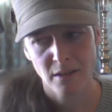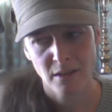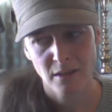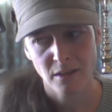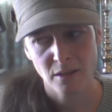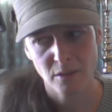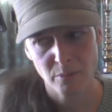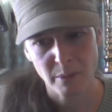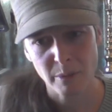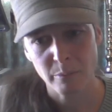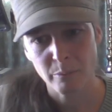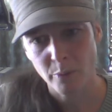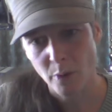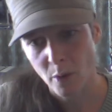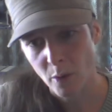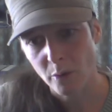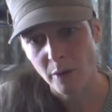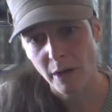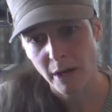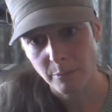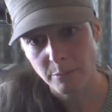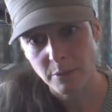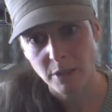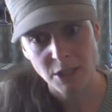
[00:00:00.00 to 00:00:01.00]
you've been
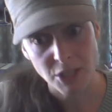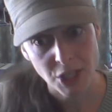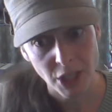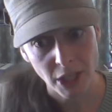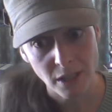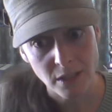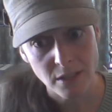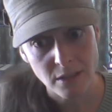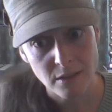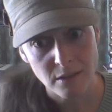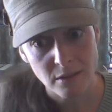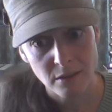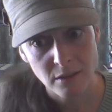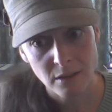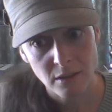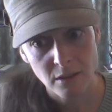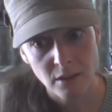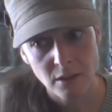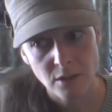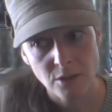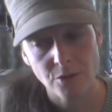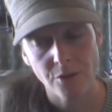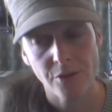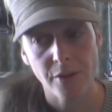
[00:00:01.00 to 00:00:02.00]
programmed to chase
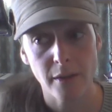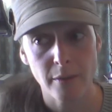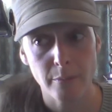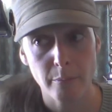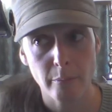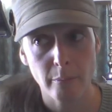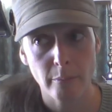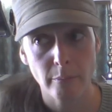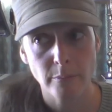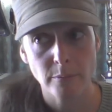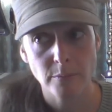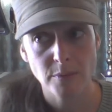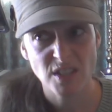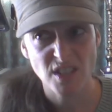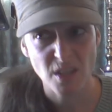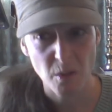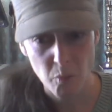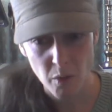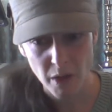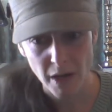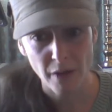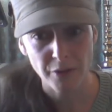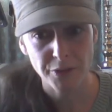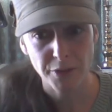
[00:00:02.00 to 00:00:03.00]
so that
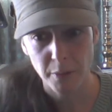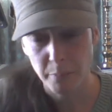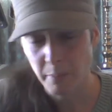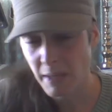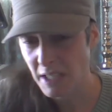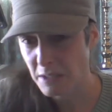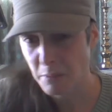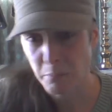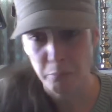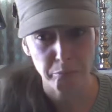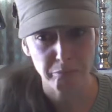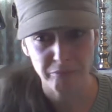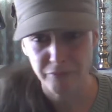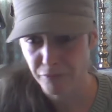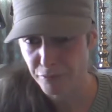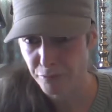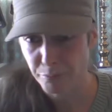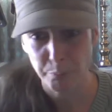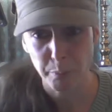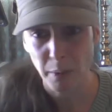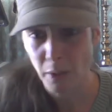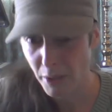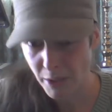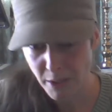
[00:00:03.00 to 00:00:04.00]
someone out there makes a
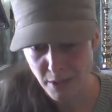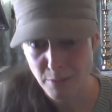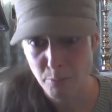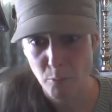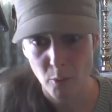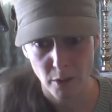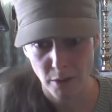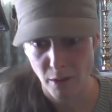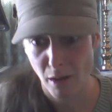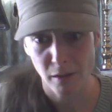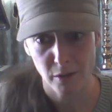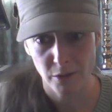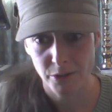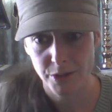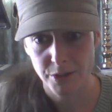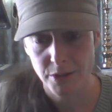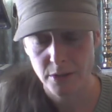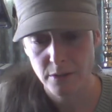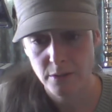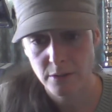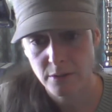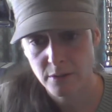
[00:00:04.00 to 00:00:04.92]
Definitely. billion more dollars?